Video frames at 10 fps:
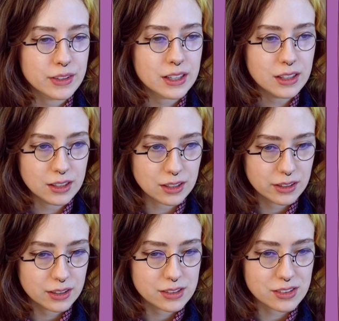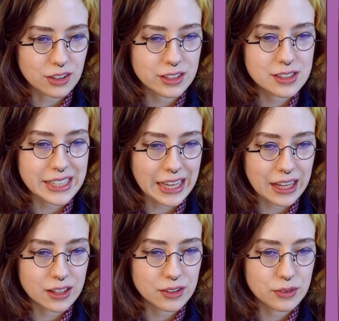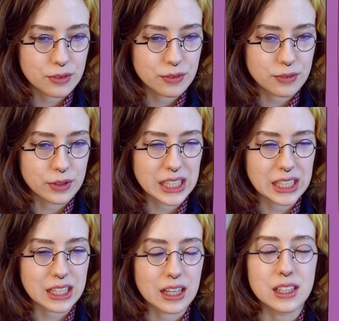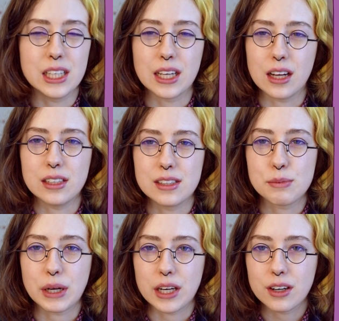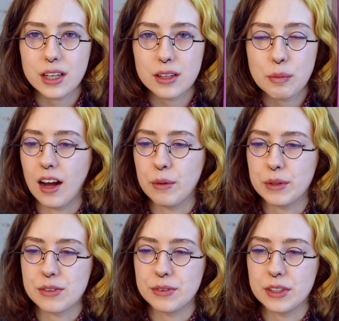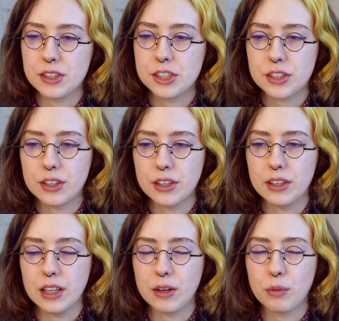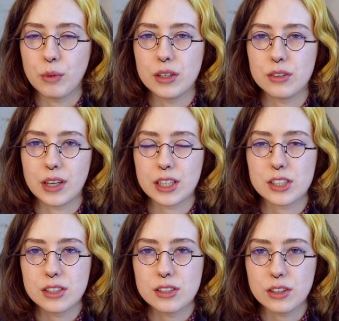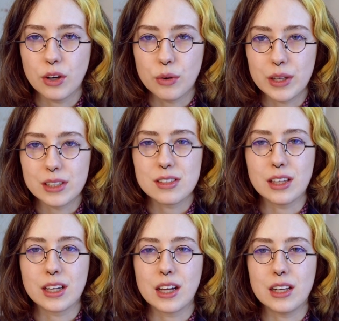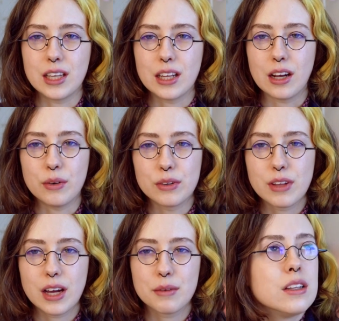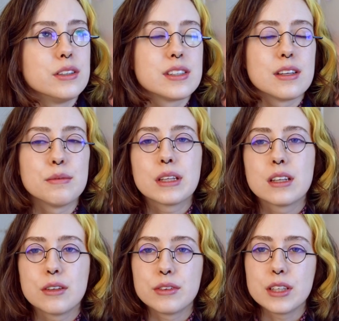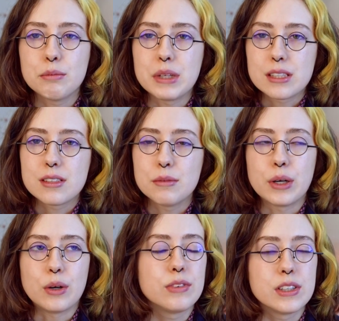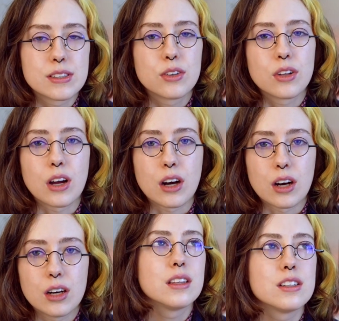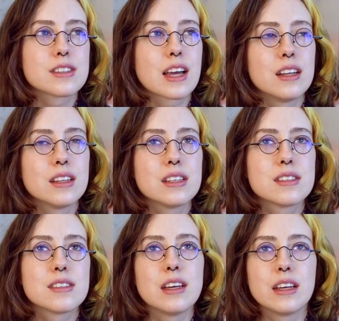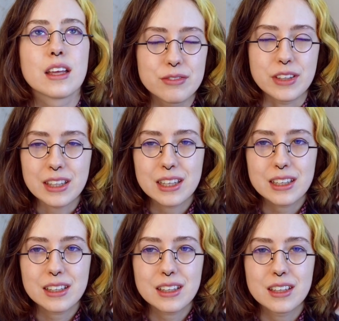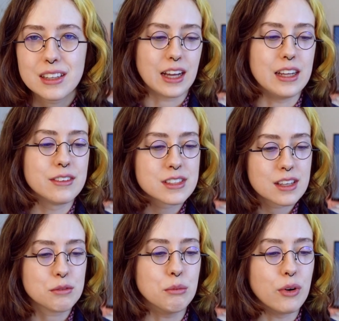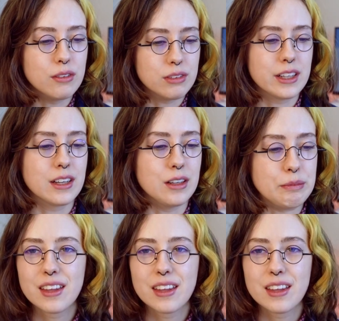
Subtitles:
that it started to get really kind of like uninspiring. I wasn't really sure like what direction to go in to like kind of get out of that. There was something that I really missed about physical art. There's kind of this like feeling, kind of is like more of like a